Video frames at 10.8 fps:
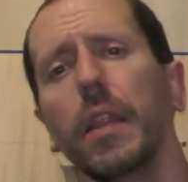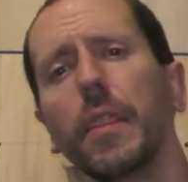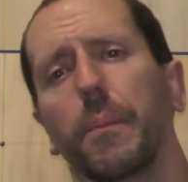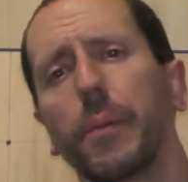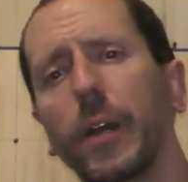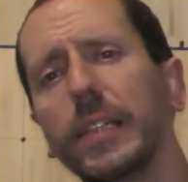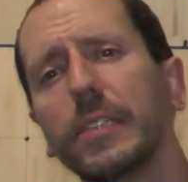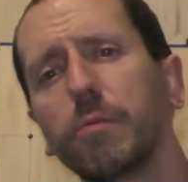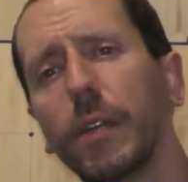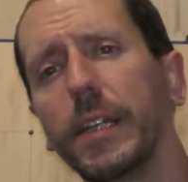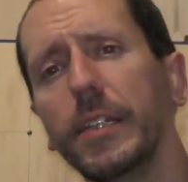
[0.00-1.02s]
The price
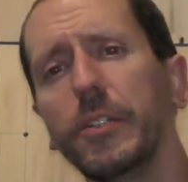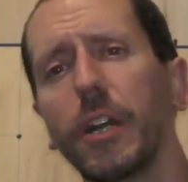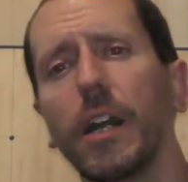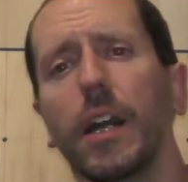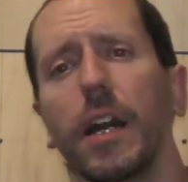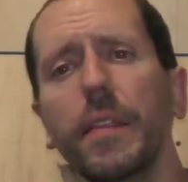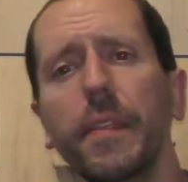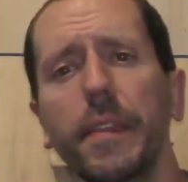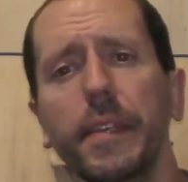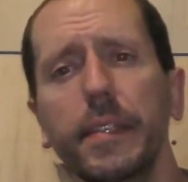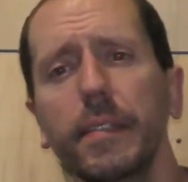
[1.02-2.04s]
range on
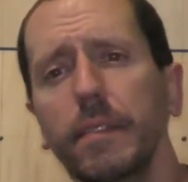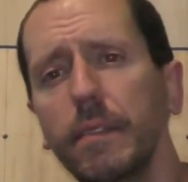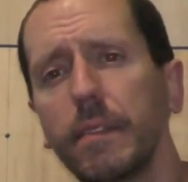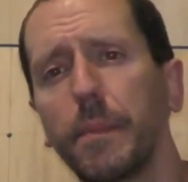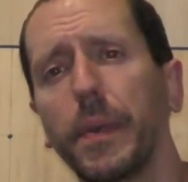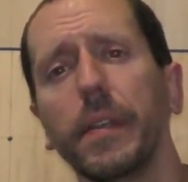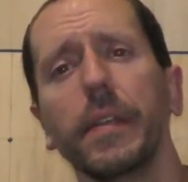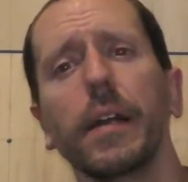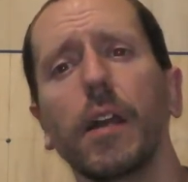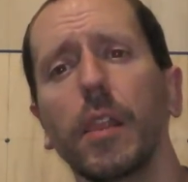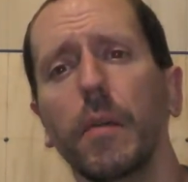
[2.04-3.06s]
these, depending
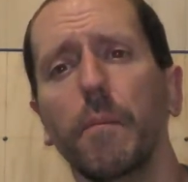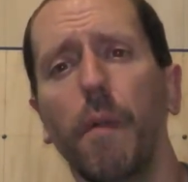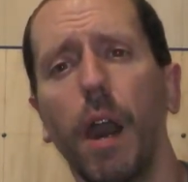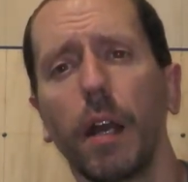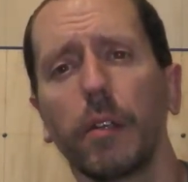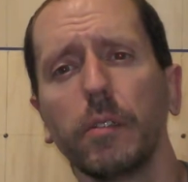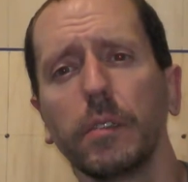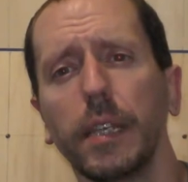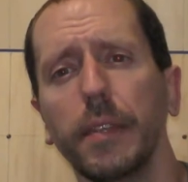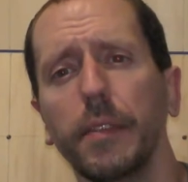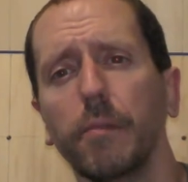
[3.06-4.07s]
on the model,
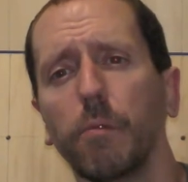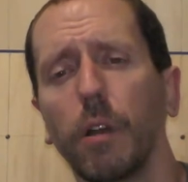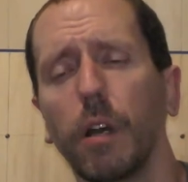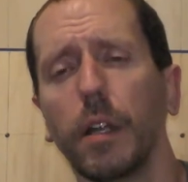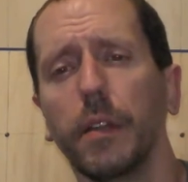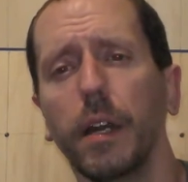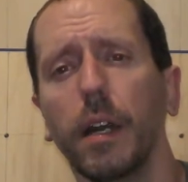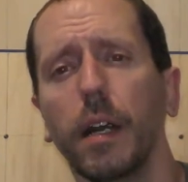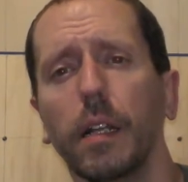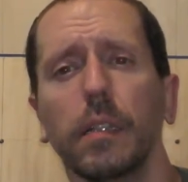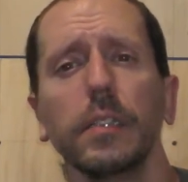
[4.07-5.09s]
tend to run
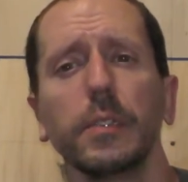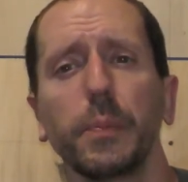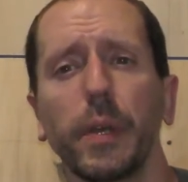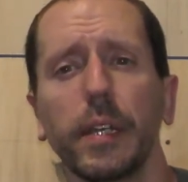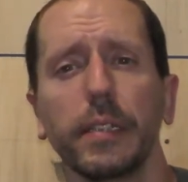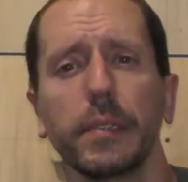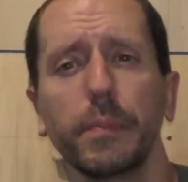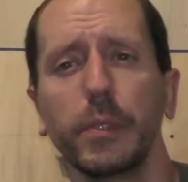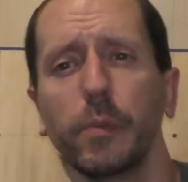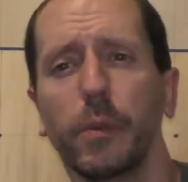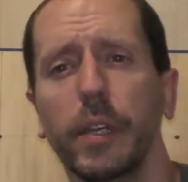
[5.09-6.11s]
list price
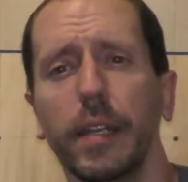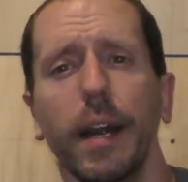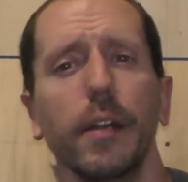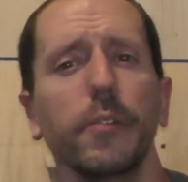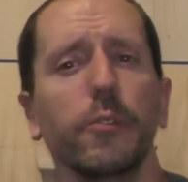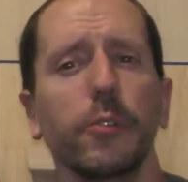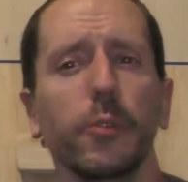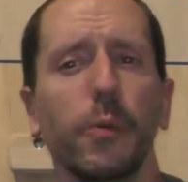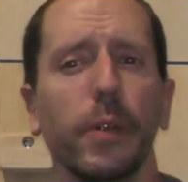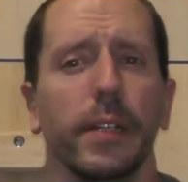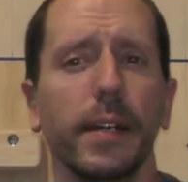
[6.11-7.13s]
between
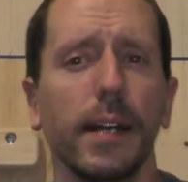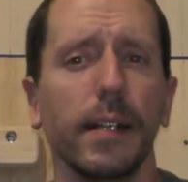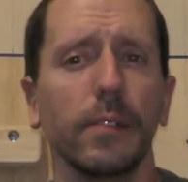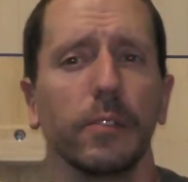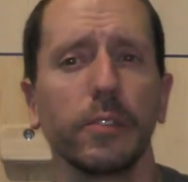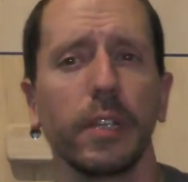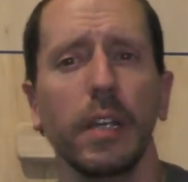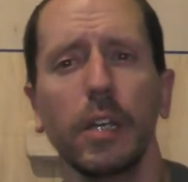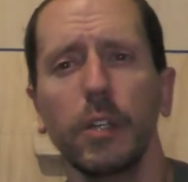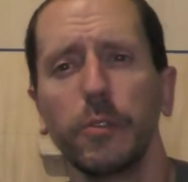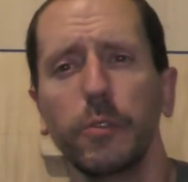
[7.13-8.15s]
$120
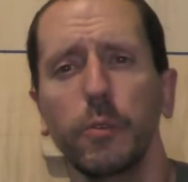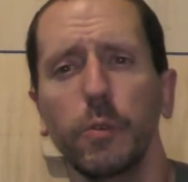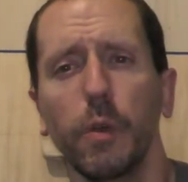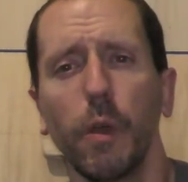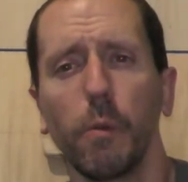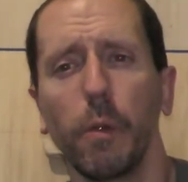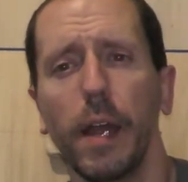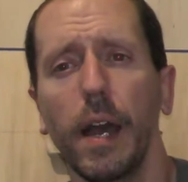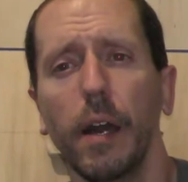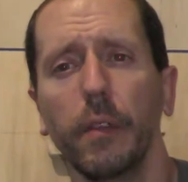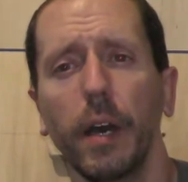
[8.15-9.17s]
to
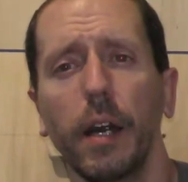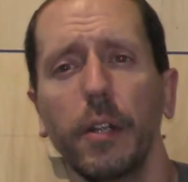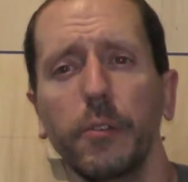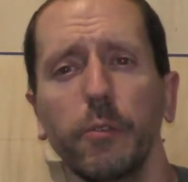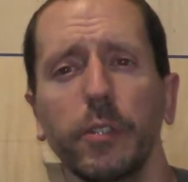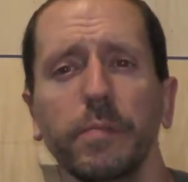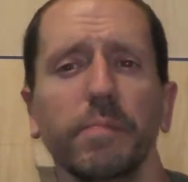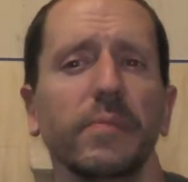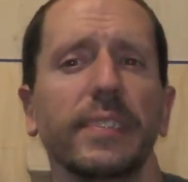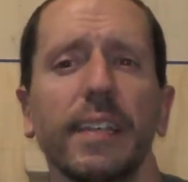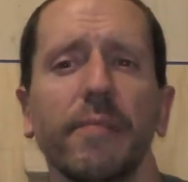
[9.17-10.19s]
around
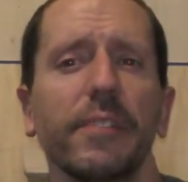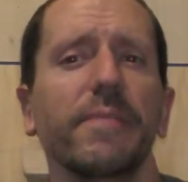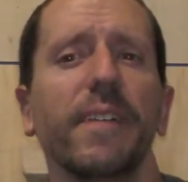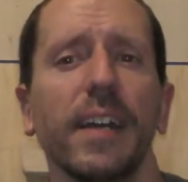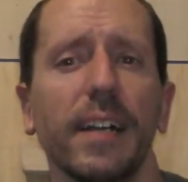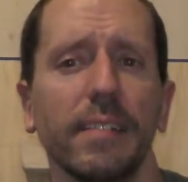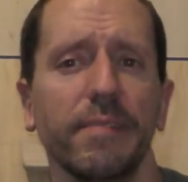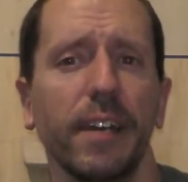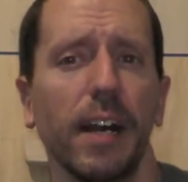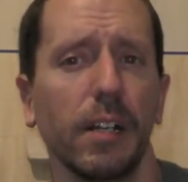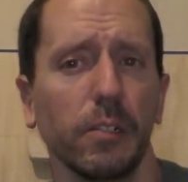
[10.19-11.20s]

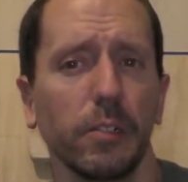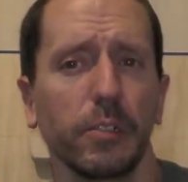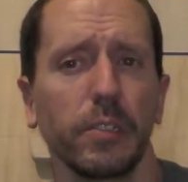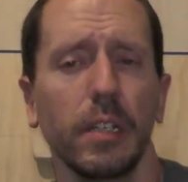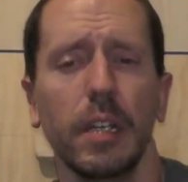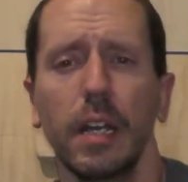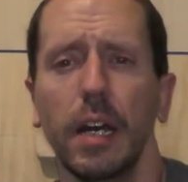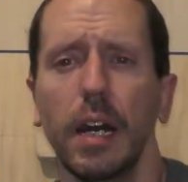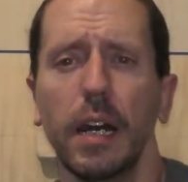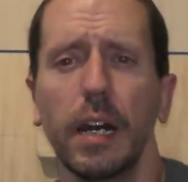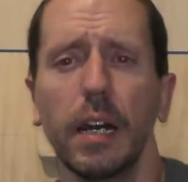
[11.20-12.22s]
$175.
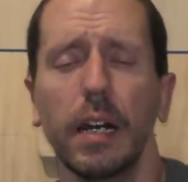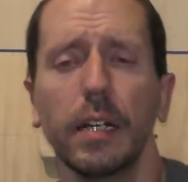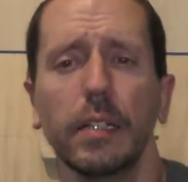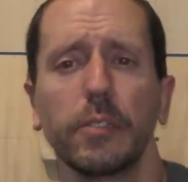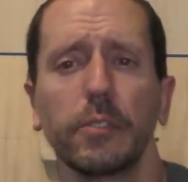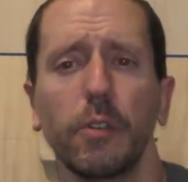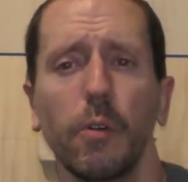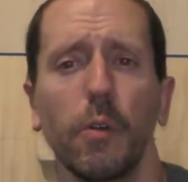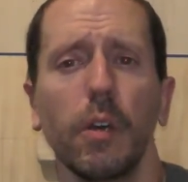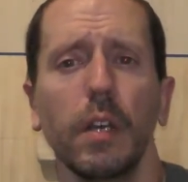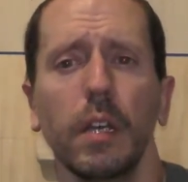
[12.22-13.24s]
So
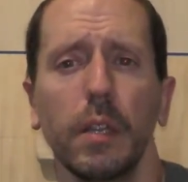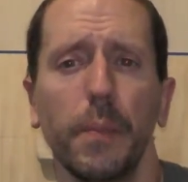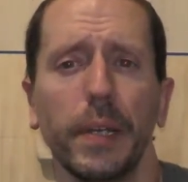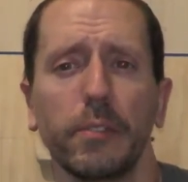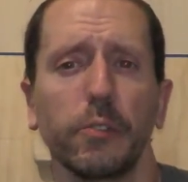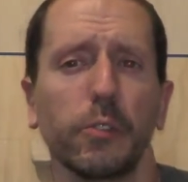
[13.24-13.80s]
Petzl